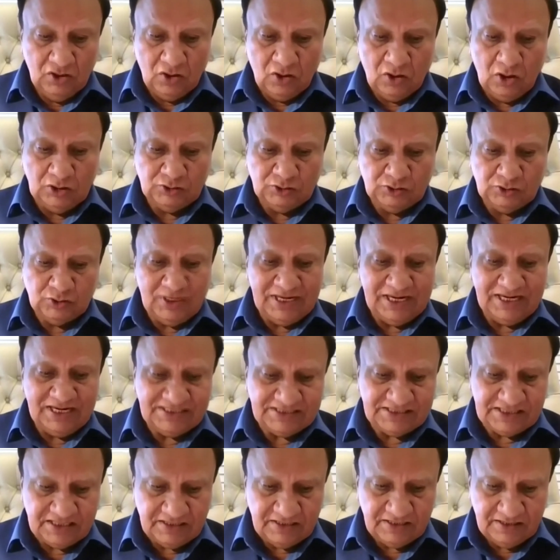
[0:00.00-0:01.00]
Also,
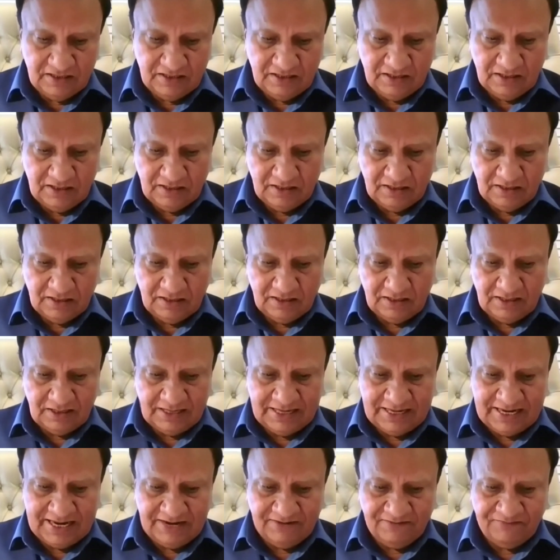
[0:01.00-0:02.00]
let's
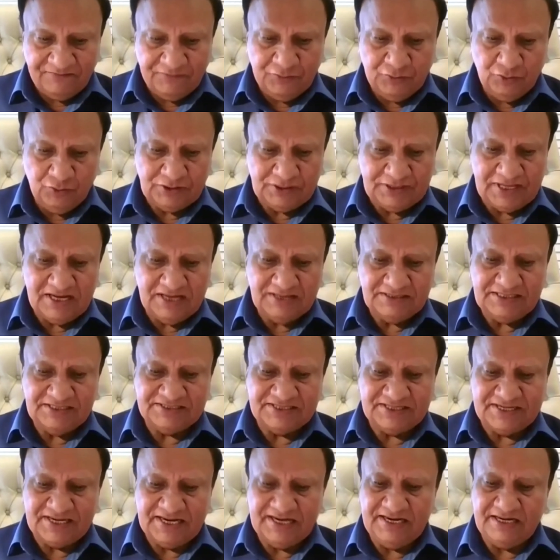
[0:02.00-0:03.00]
get few things
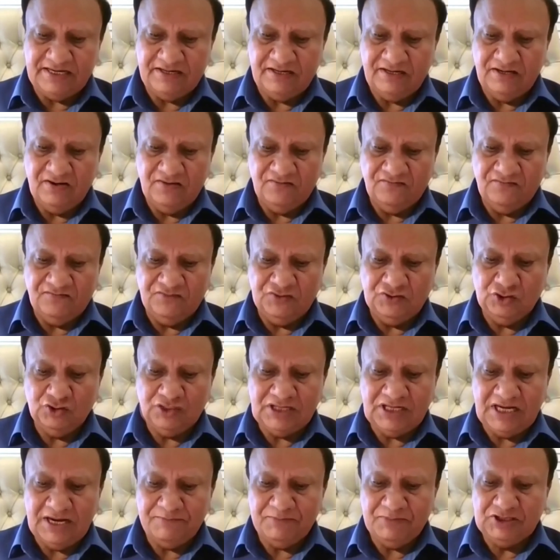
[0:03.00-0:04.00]
straight.
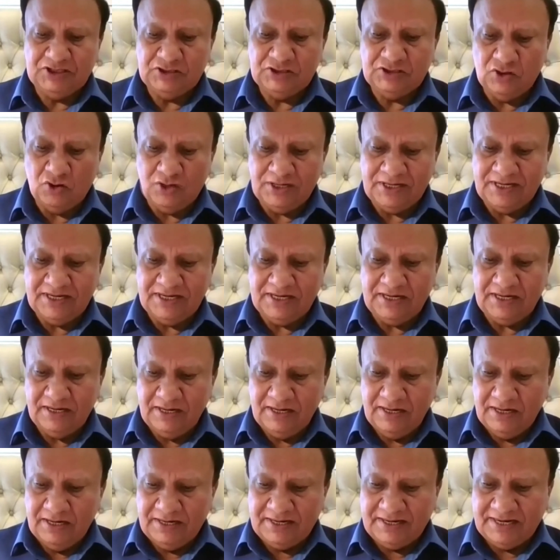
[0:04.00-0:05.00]
Physiotherapy is not a
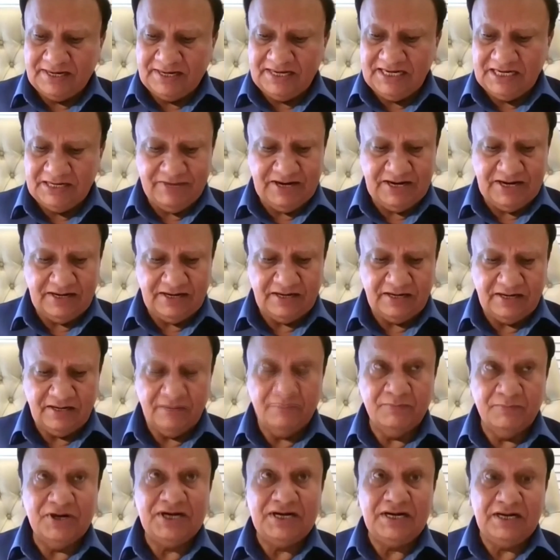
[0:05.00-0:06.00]
treatment,
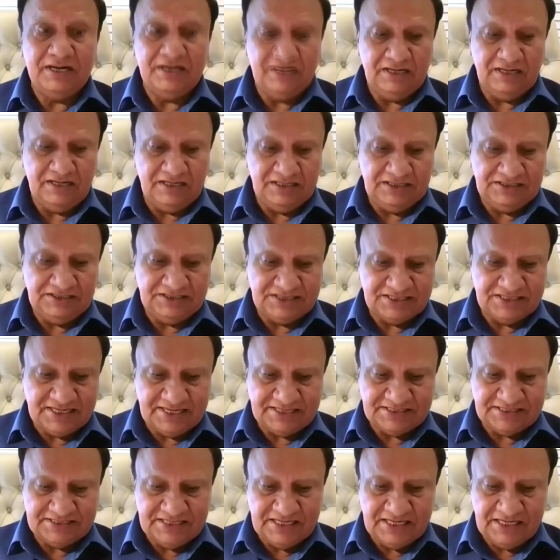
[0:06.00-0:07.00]
but
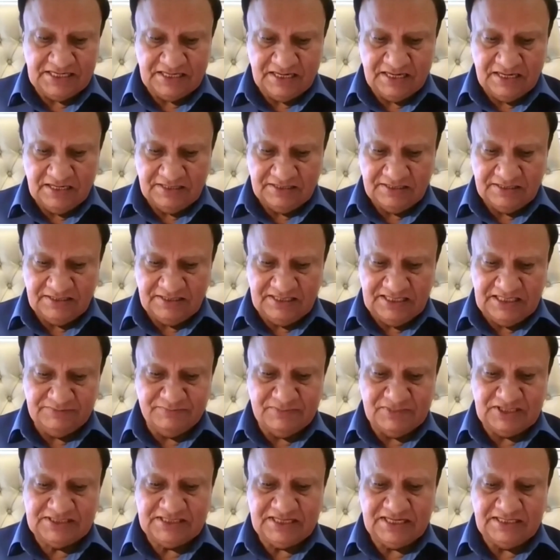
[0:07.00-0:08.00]
stretching these
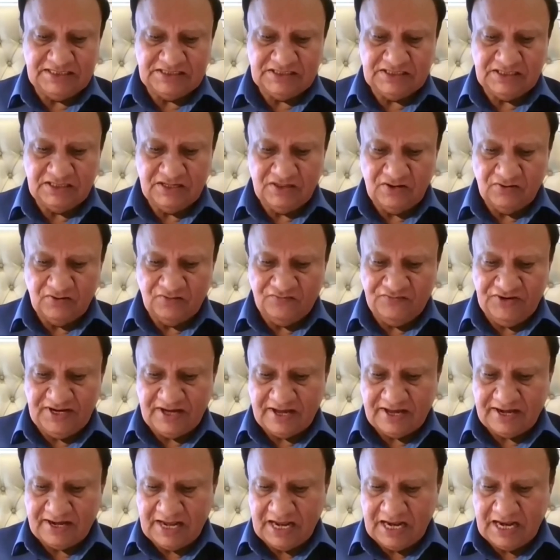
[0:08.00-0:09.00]
muscles, we
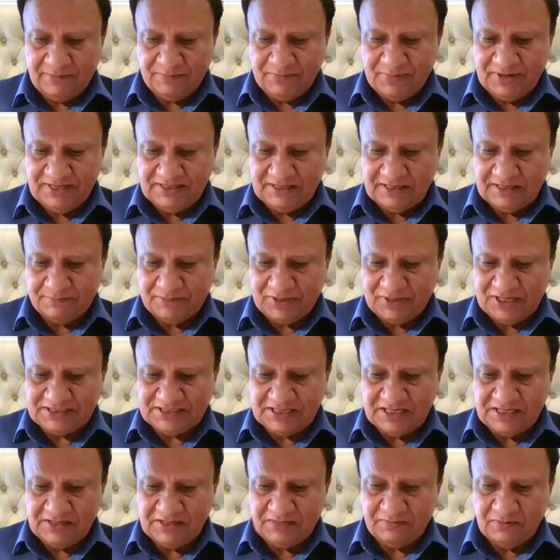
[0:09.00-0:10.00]
are helping the
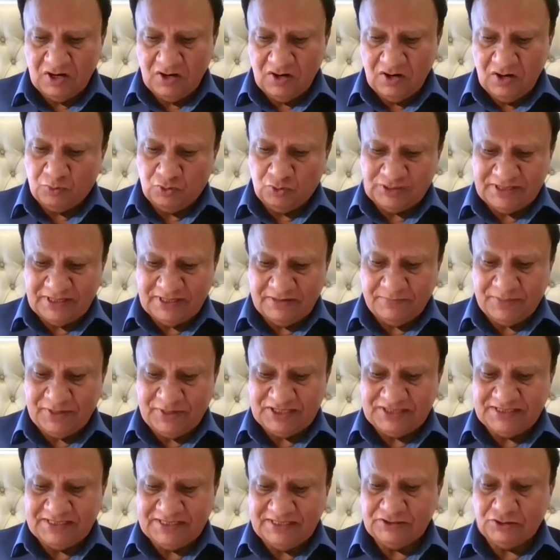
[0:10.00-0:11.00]

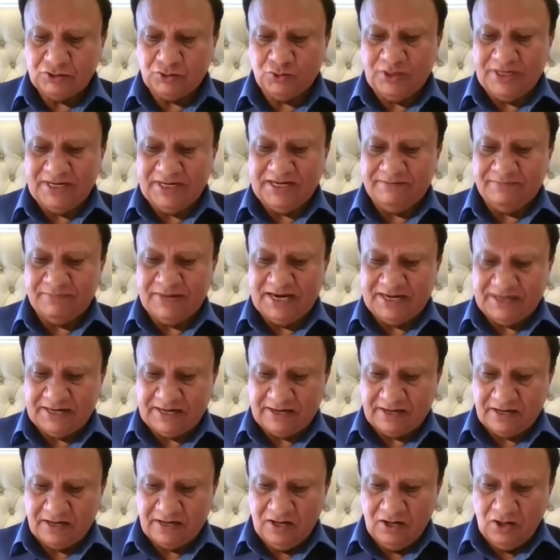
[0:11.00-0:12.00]
patients today
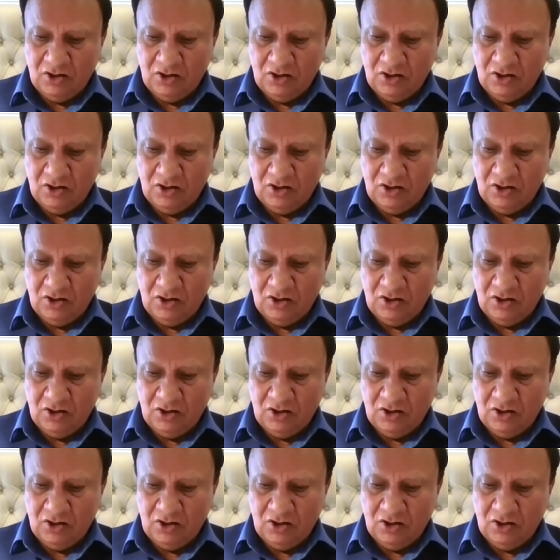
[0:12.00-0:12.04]
better